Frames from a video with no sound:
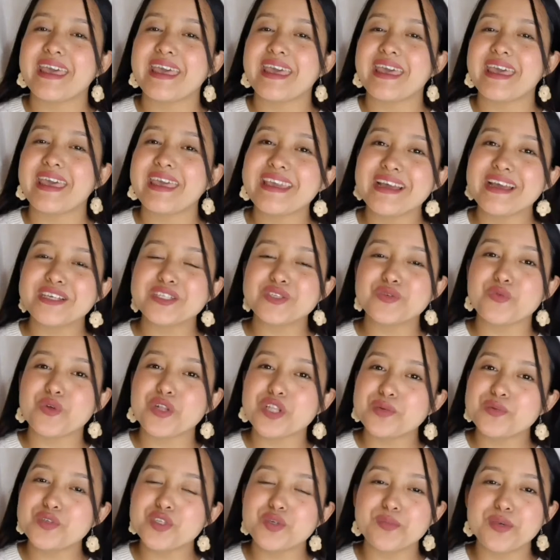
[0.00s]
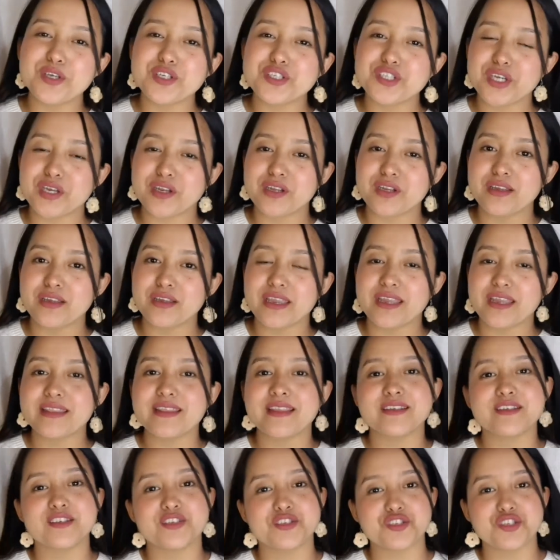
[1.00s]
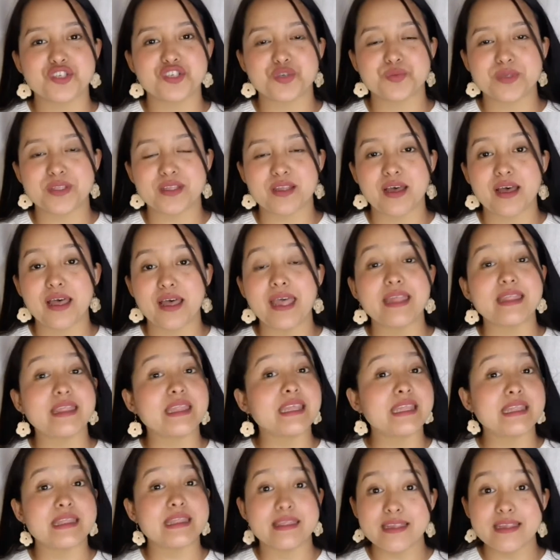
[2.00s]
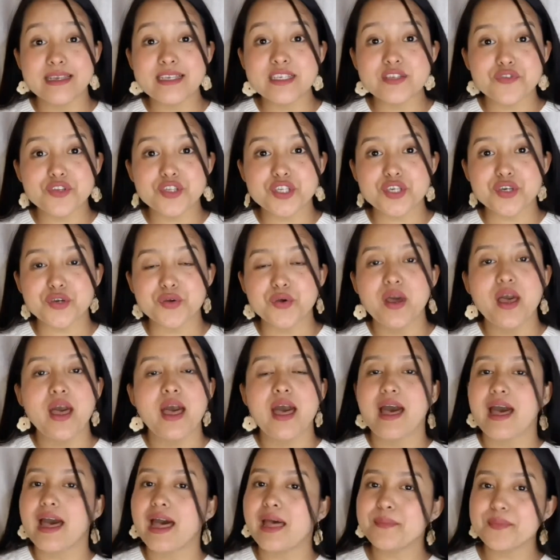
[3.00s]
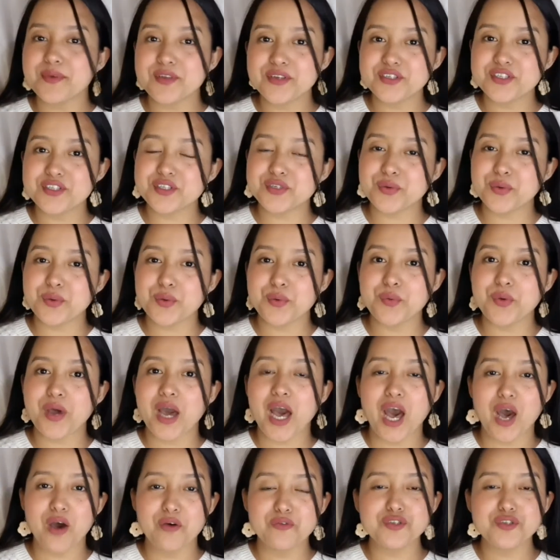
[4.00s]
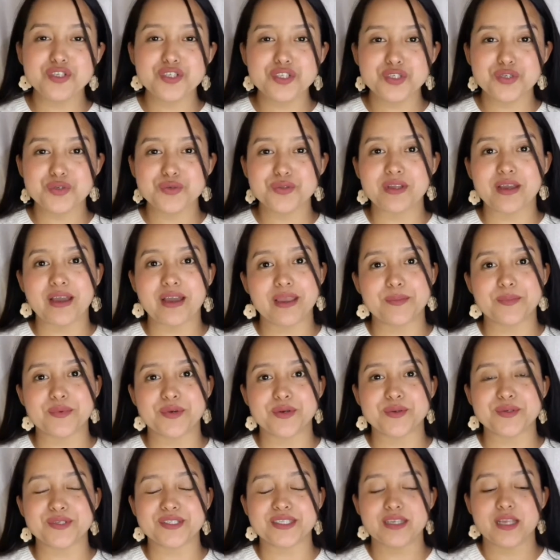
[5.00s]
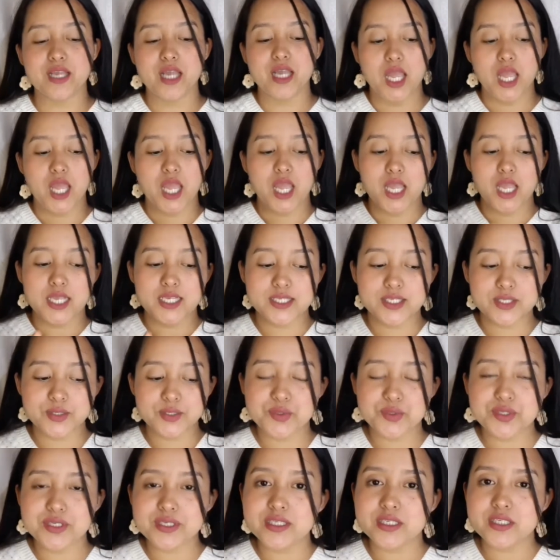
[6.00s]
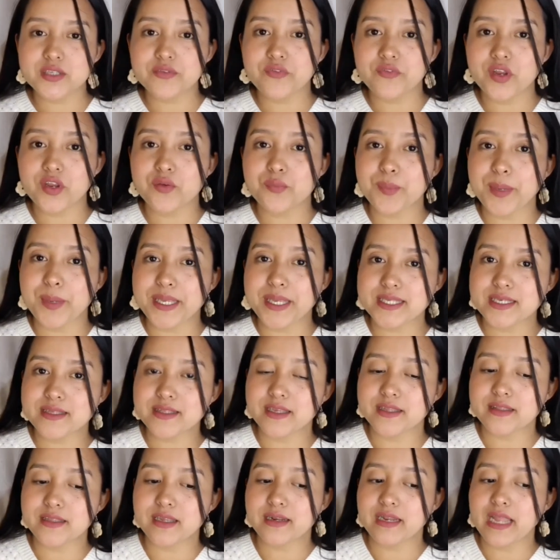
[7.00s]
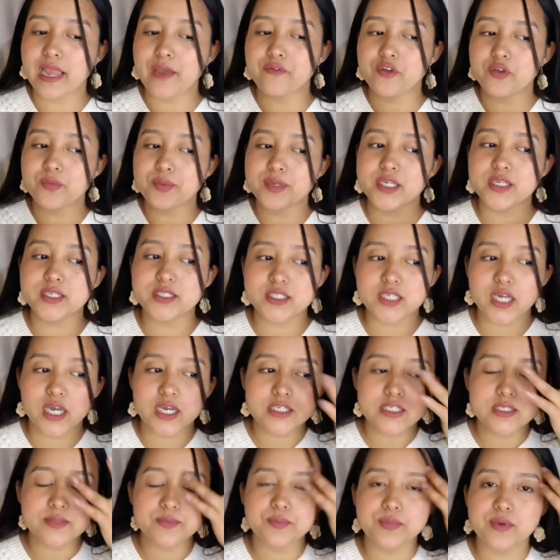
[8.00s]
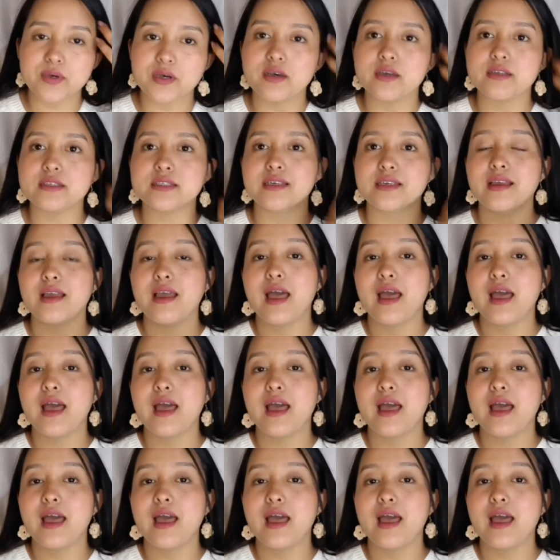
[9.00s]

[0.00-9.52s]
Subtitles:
Hey guys, welcome to my channel again. This is Susmita, and in this video I'm gonna show you how to do the eyebrows. So this is the very basic thing that everybody does, but